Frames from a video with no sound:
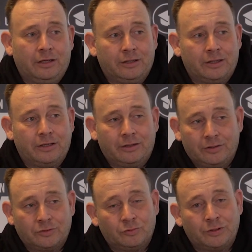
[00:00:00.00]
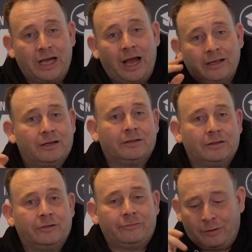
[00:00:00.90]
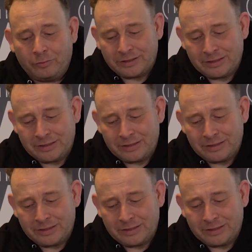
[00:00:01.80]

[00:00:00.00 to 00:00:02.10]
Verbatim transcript: uh, to the higher uh,